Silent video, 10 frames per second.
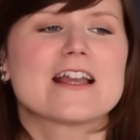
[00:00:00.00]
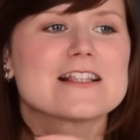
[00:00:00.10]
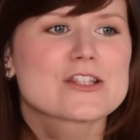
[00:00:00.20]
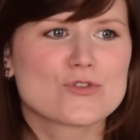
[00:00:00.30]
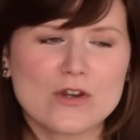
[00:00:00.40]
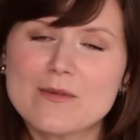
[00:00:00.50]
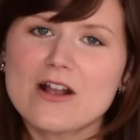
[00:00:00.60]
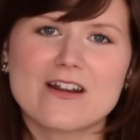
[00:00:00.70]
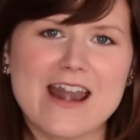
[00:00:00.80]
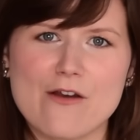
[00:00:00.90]
It's streaming
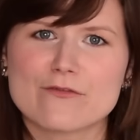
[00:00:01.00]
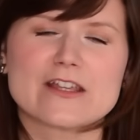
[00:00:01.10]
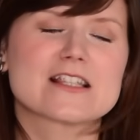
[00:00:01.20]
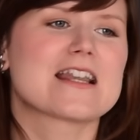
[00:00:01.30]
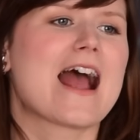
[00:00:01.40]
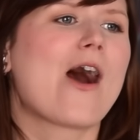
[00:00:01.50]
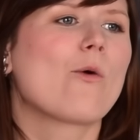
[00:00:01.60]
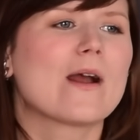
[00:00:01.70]
on Netflix now.